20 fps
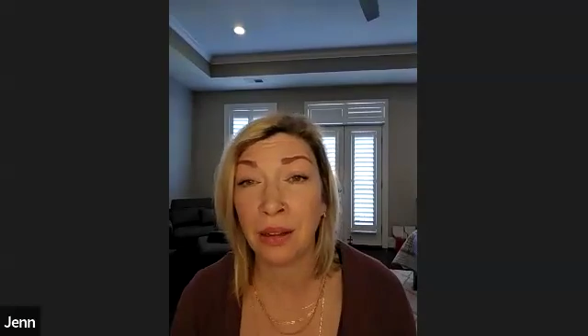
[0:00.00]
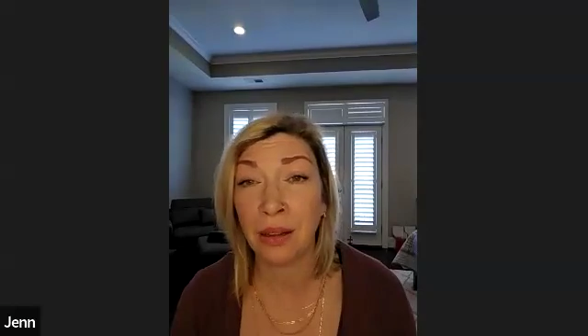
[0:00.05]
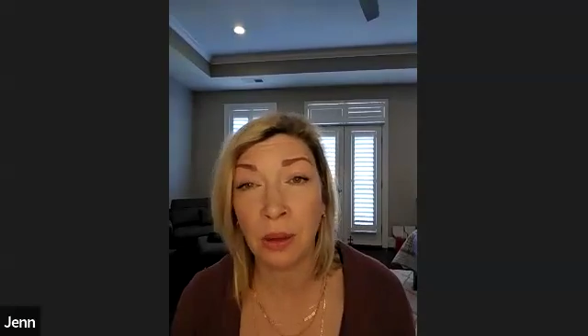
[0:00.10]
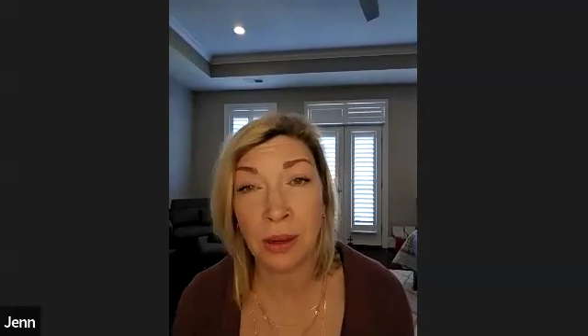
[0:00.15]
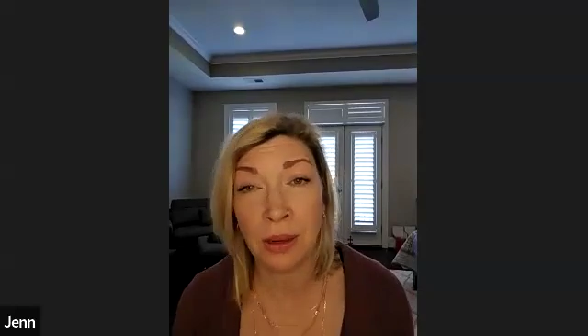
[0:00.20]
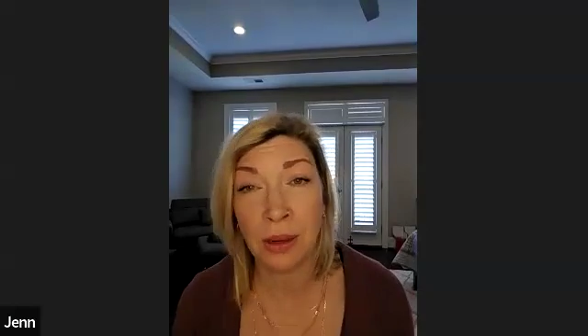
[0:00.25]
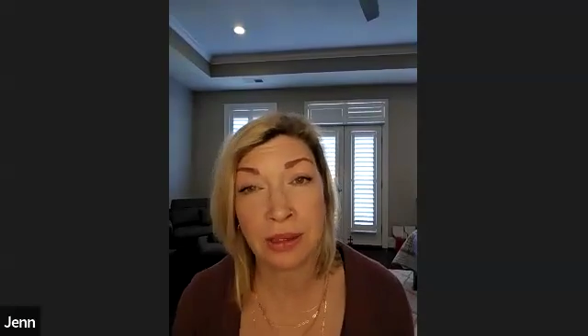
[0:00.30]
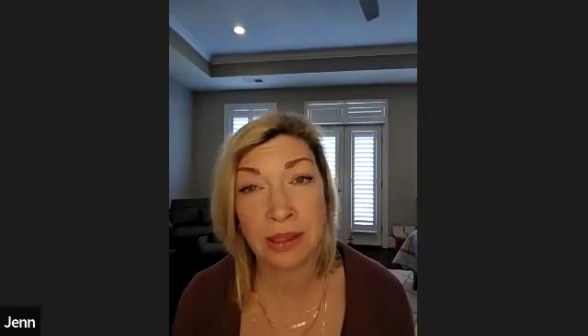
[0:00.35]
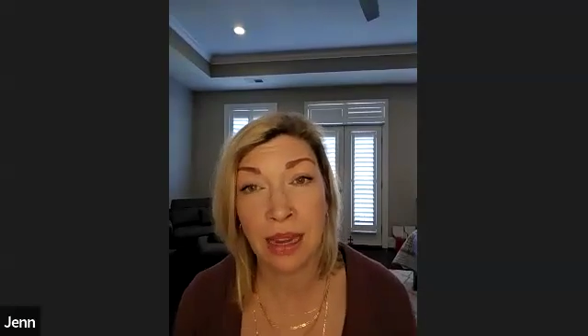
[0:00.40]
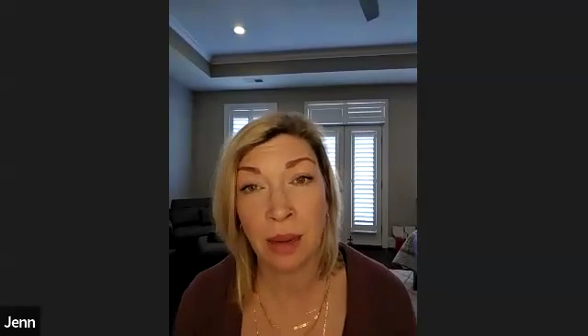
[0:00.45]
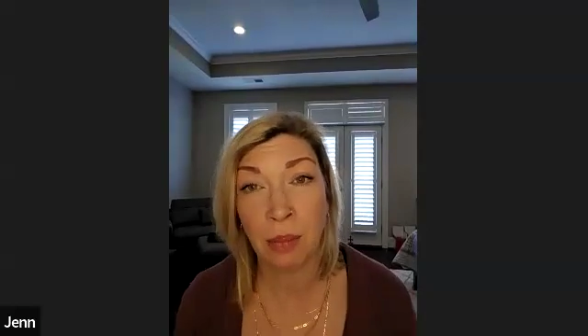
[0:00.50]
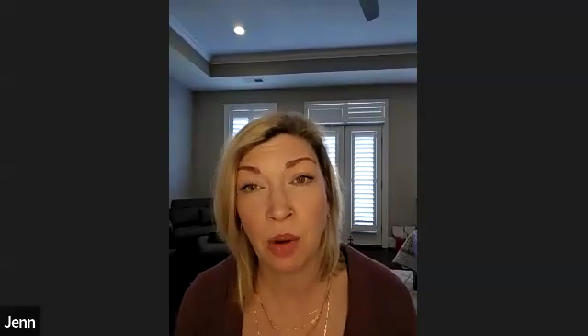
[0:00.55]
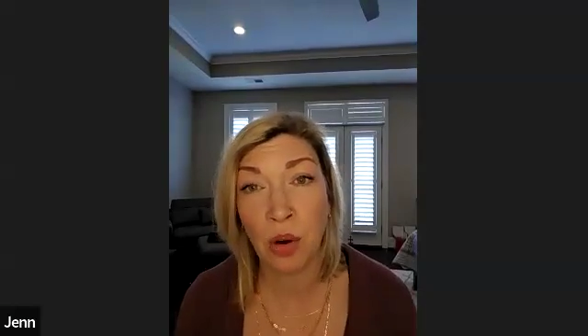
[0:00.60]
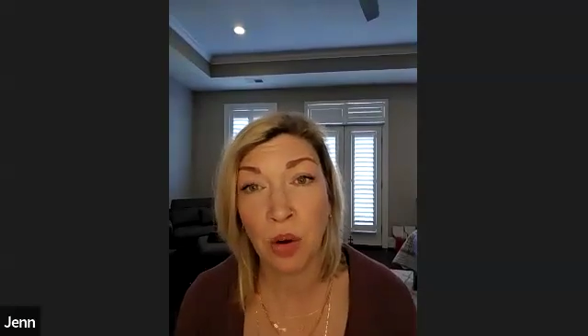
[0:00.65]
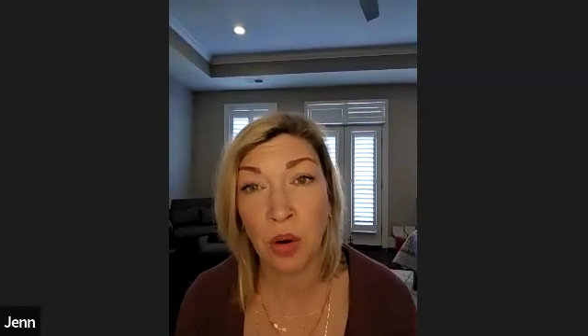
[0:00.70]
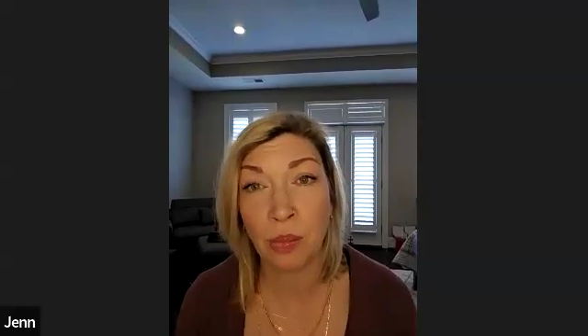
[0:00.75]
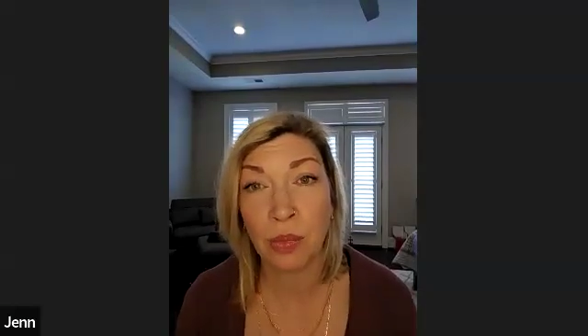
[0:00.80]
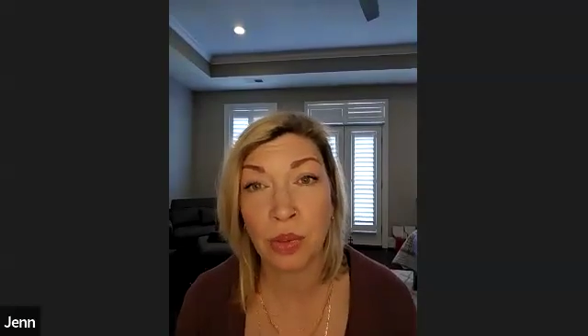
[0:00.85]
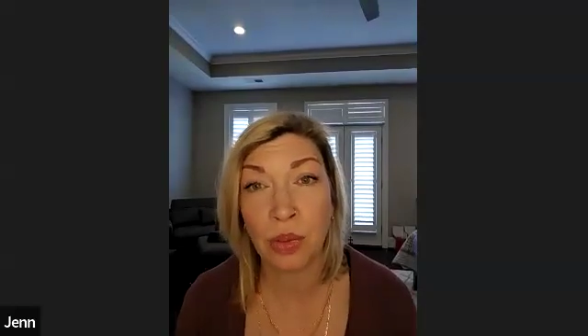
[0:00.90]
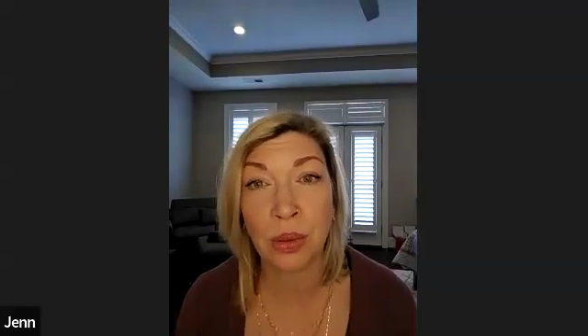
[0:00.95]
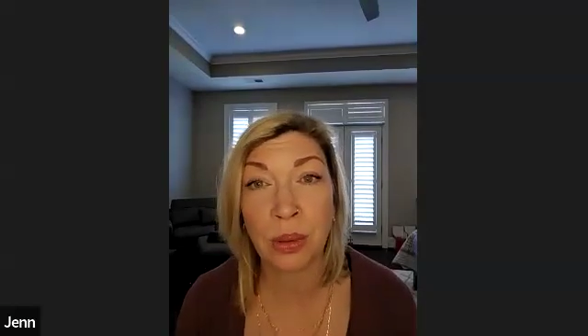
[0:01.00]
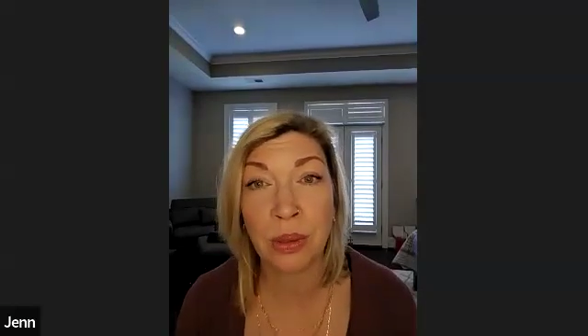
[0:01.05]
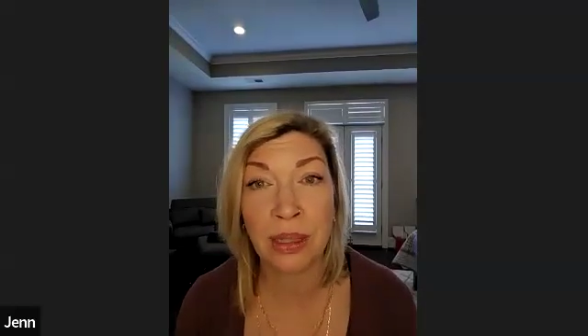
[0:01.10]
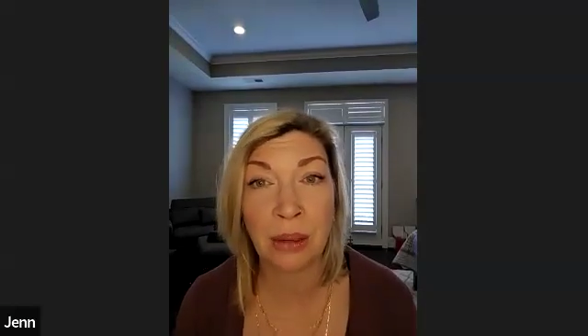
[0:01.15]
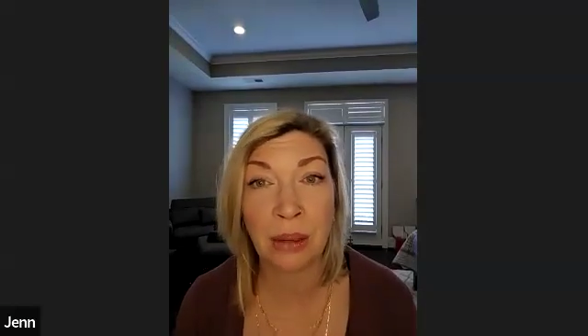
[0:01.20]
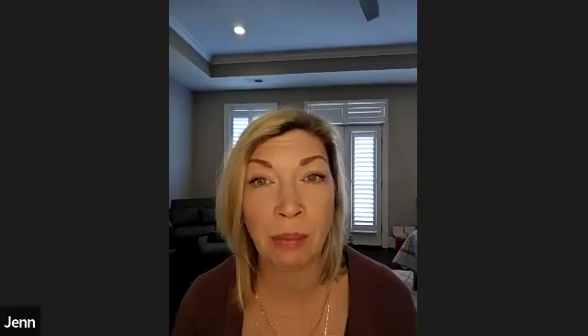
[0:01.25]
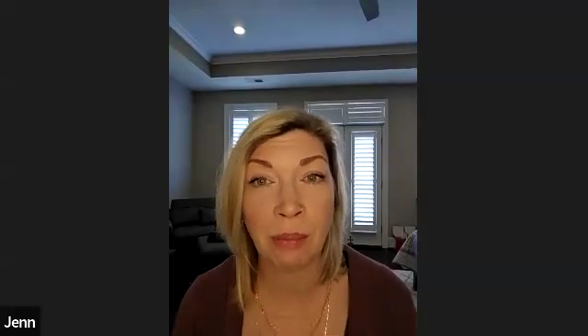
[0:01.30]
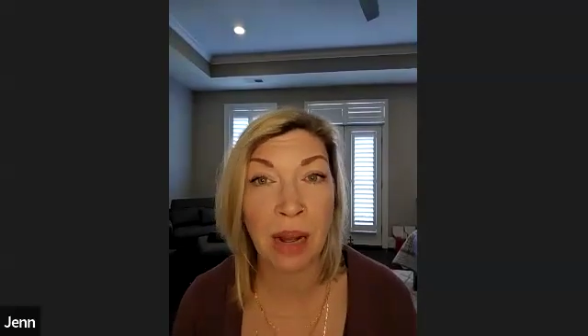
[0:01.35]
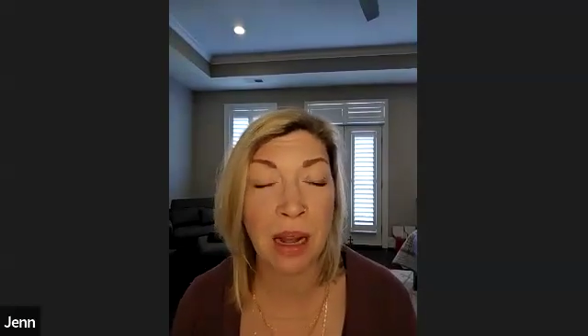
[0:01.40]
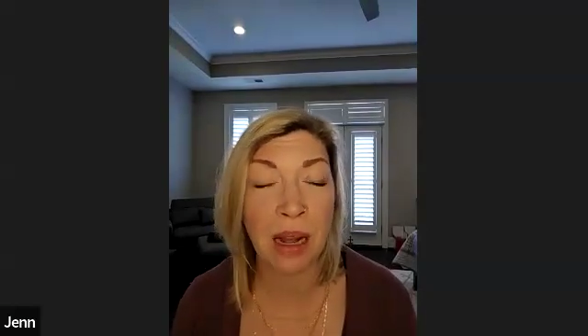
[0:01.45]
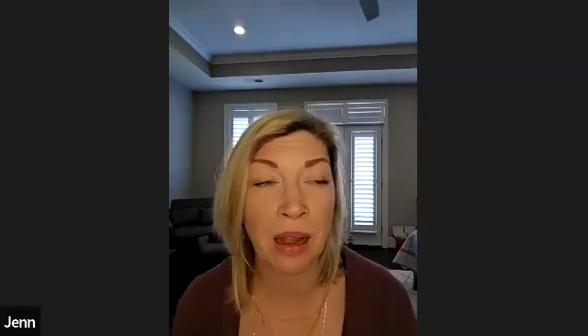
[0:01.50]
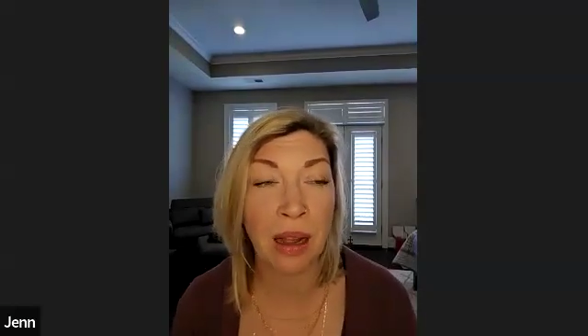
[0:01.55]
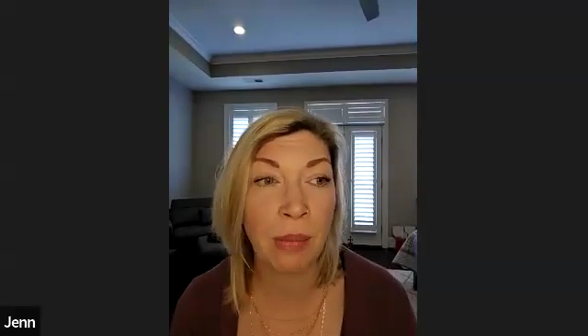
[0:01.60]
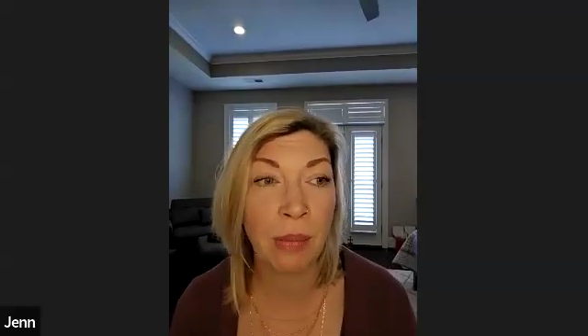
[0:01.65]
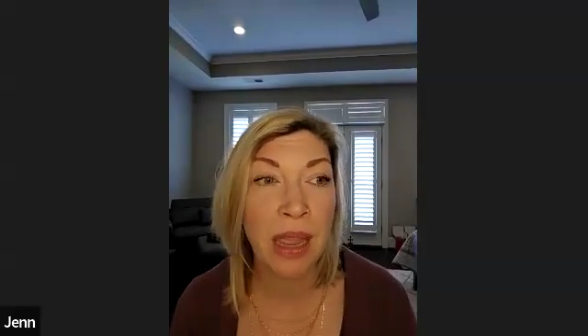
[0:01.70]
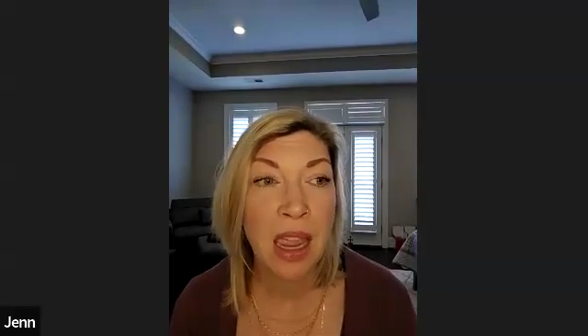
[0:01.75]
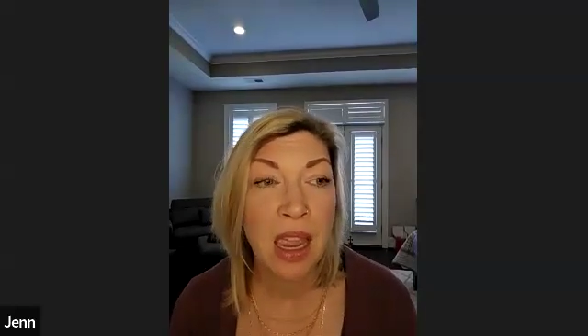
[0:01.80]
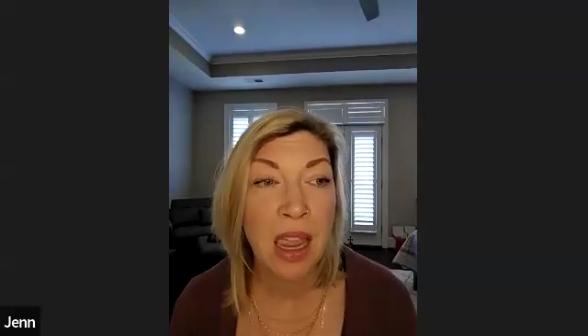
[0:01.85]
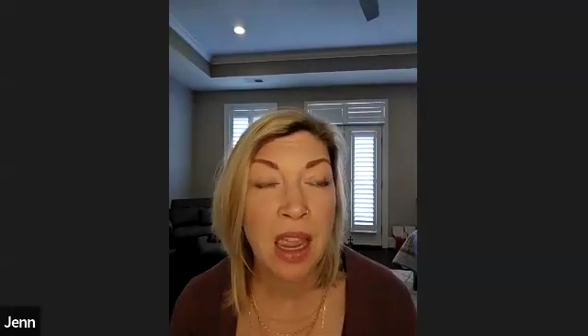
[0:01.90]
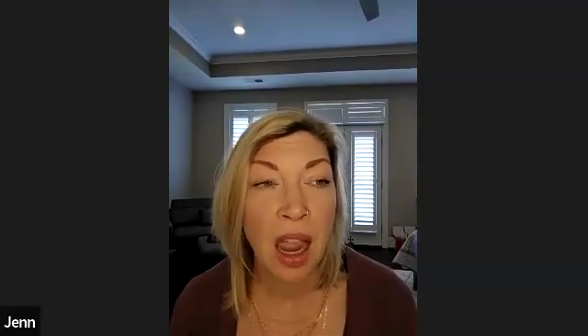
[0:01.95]
a longtime homeschooling
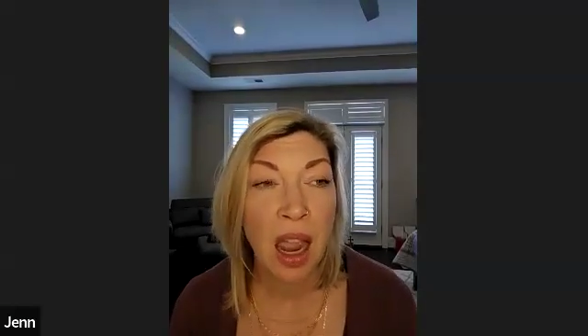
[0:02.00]
mom.